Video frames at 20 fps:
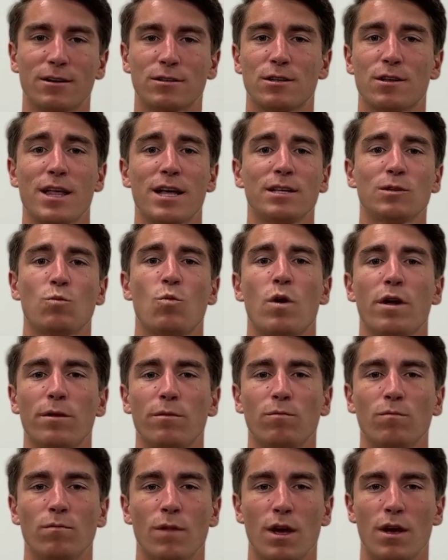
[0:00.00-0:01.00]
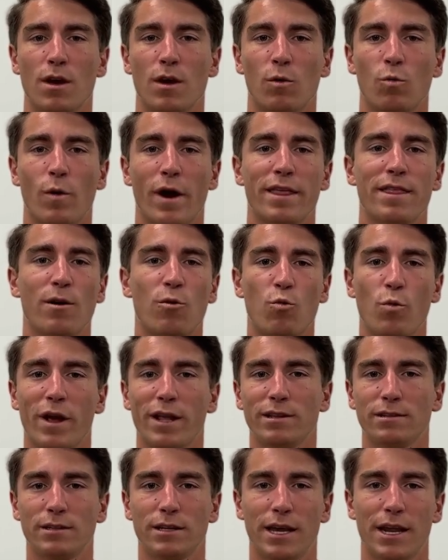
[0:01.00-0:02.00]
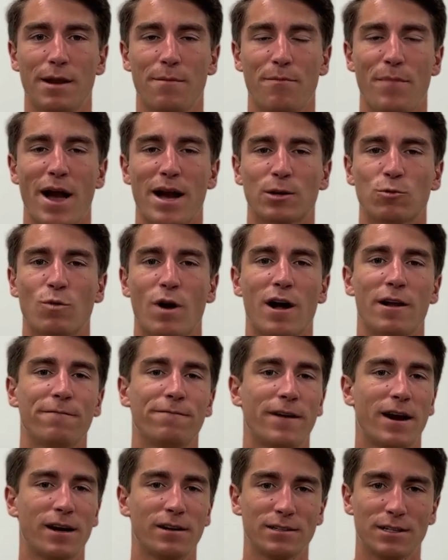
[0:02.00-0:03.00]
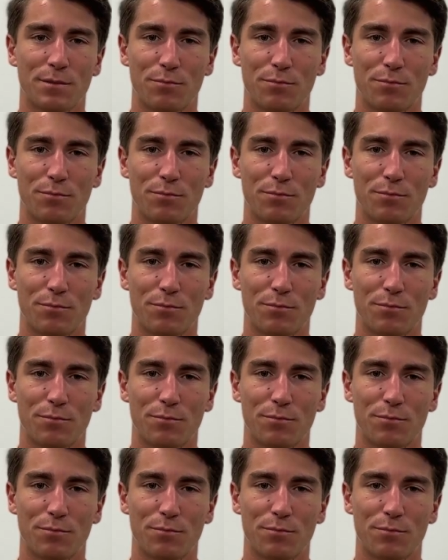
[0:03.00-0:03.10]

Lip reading: So that's one way that winds can impact wildfires.